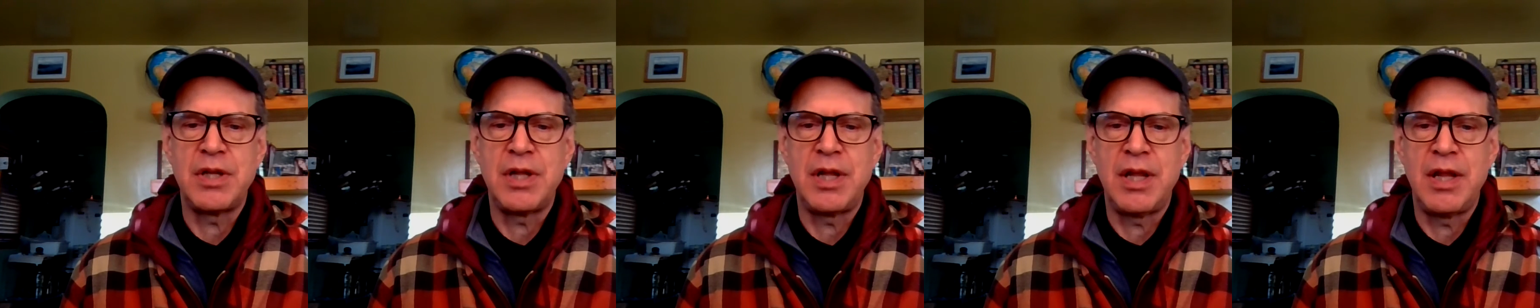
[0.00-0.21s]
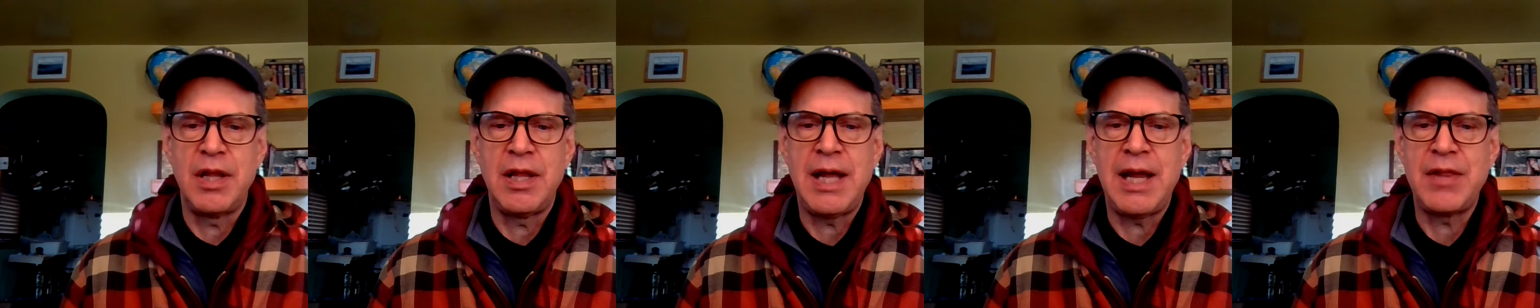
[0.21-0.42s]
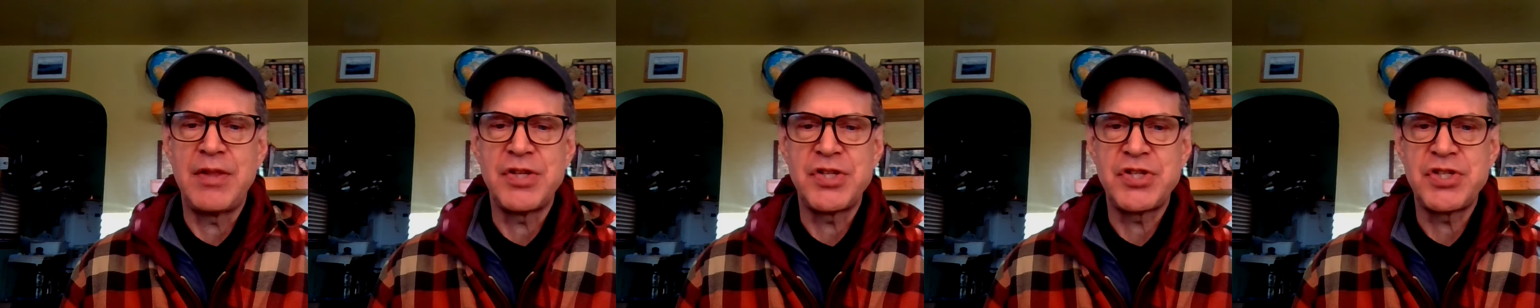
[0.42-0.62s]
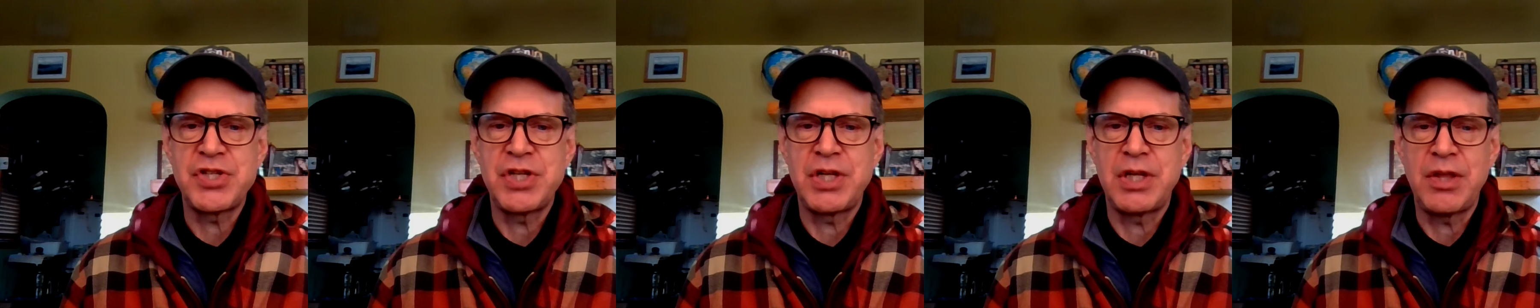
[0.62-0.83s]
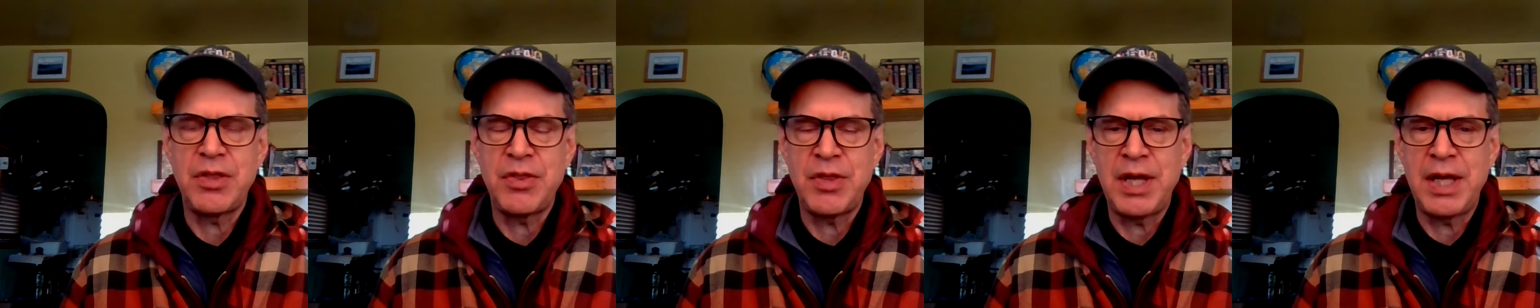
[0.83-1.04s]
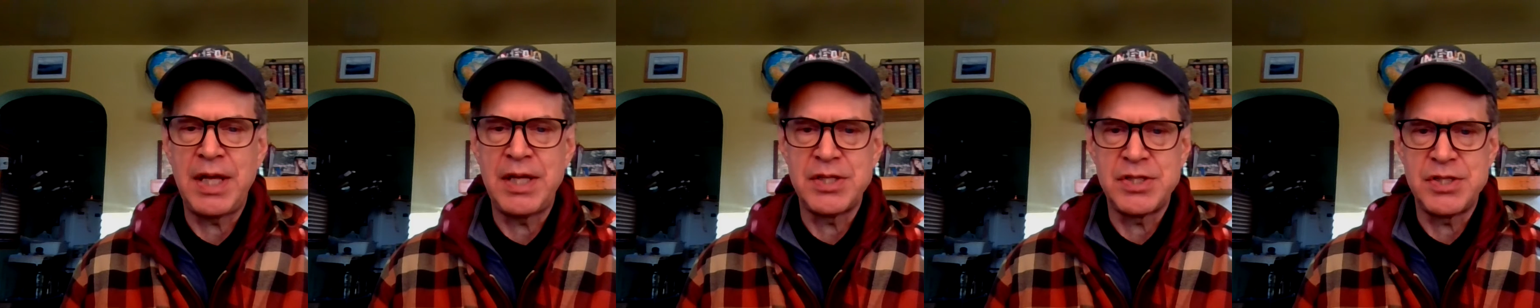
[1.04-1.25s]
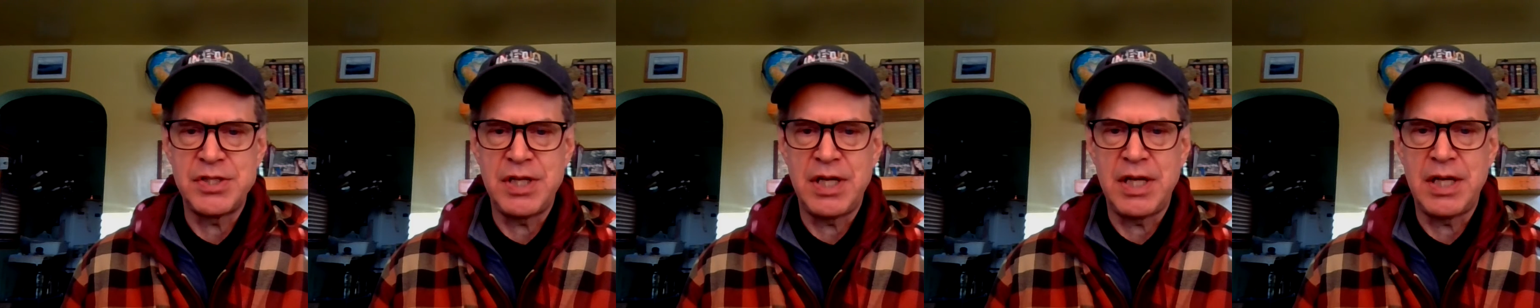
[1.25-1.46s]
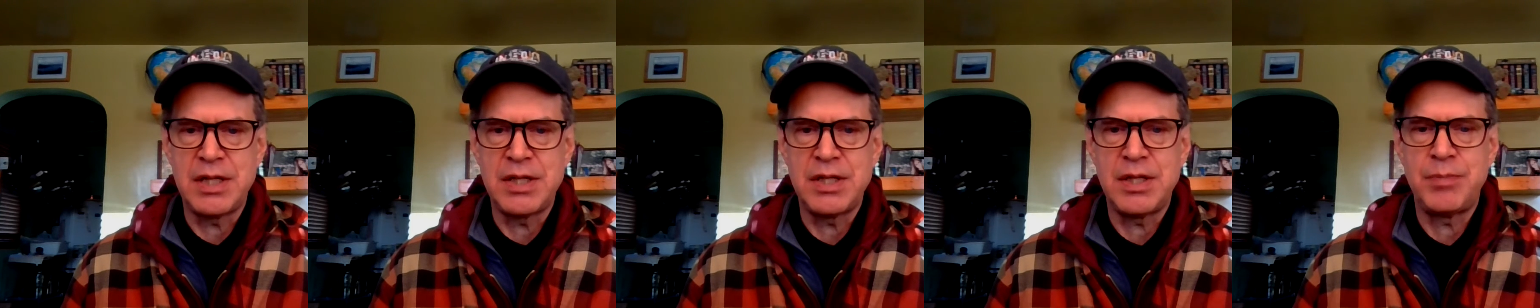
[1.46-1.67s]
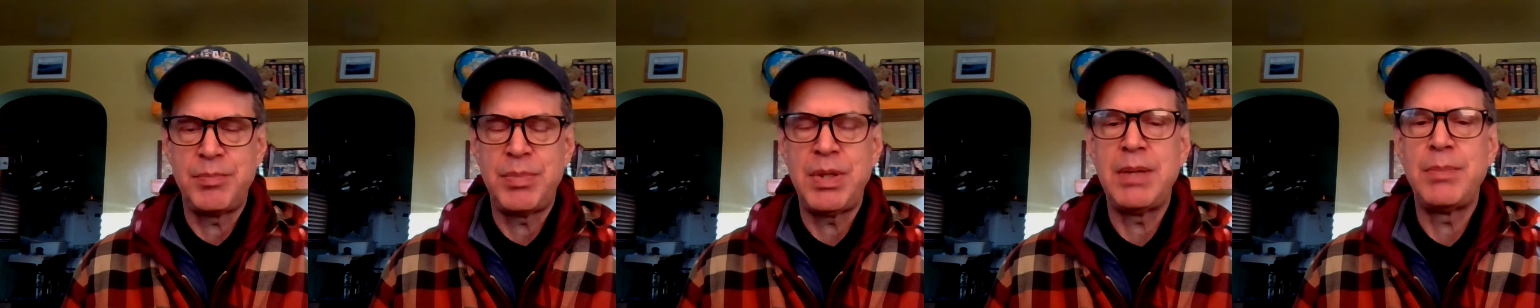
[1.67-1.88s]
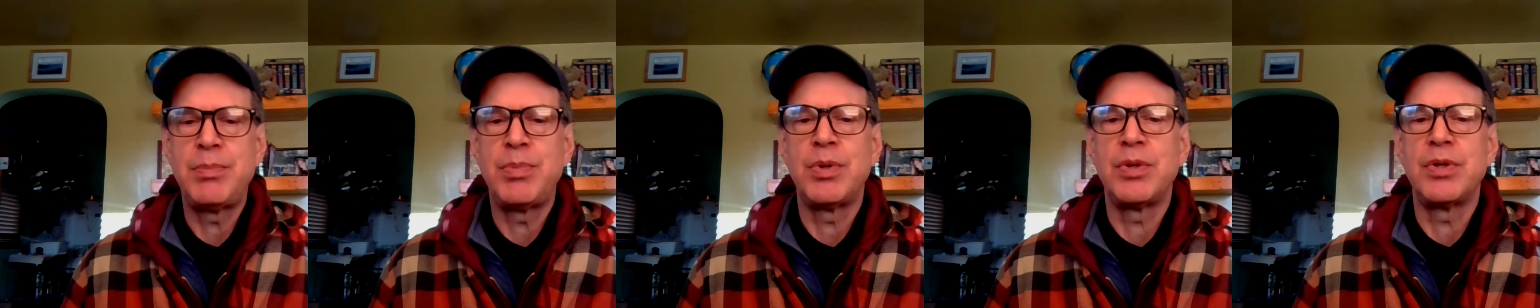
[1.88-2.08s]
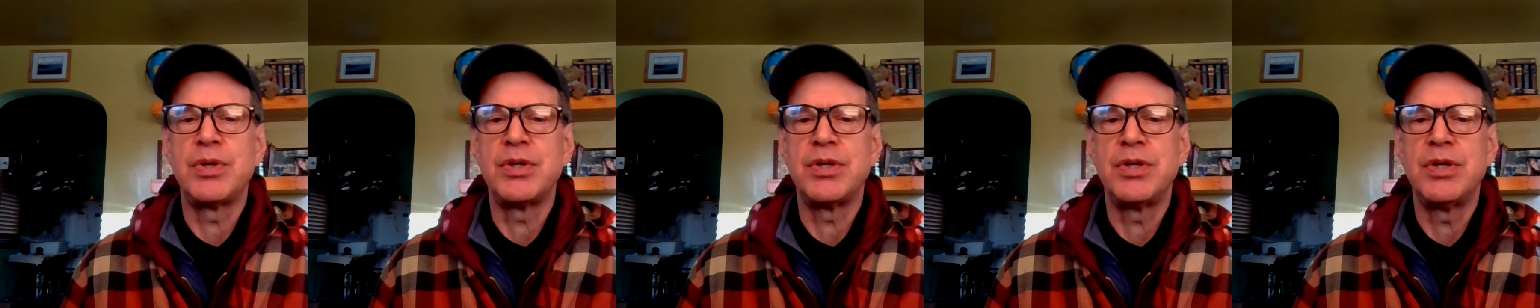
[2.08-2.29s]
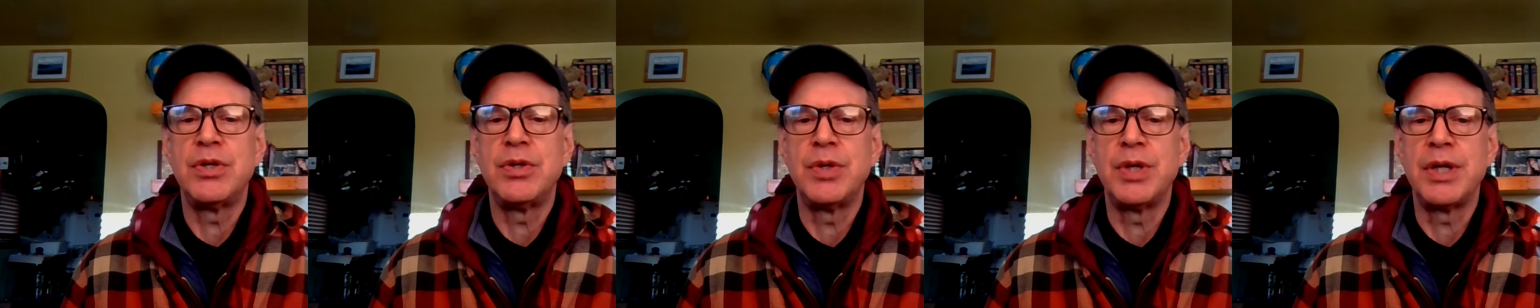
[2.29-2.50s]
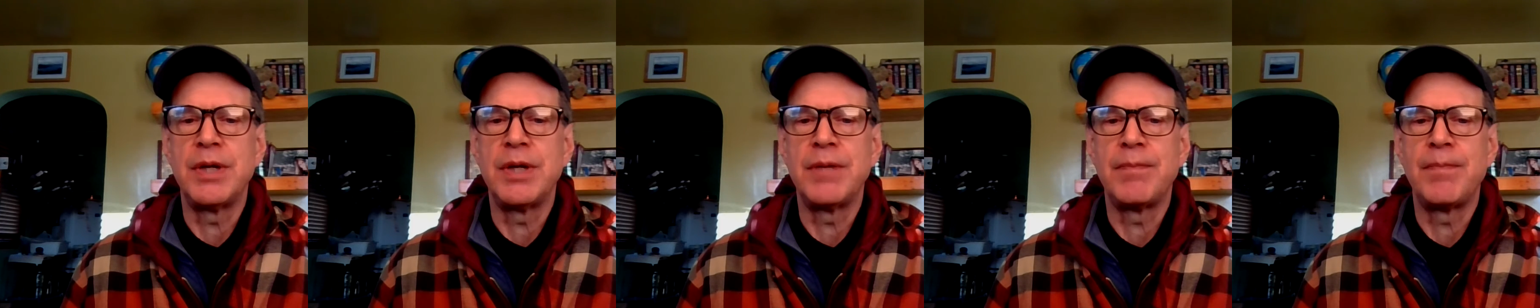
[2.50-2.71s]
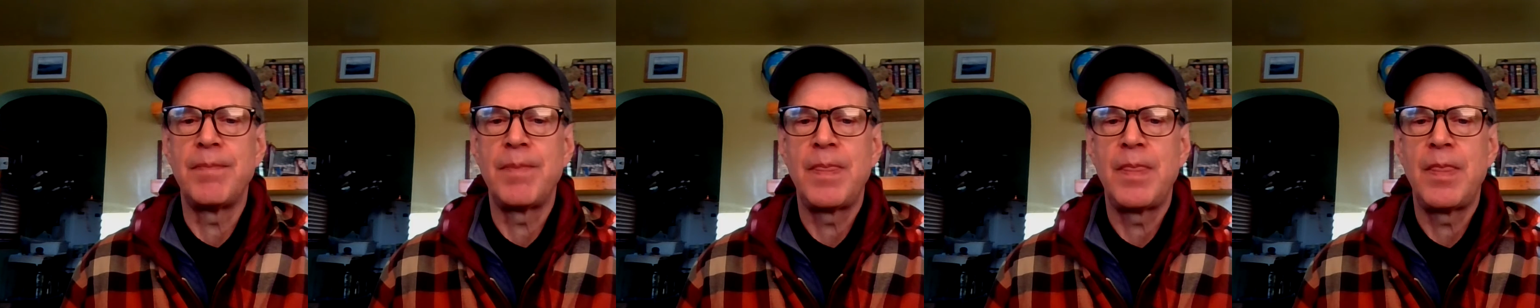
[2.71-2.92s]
a lot of the silly things that people are doing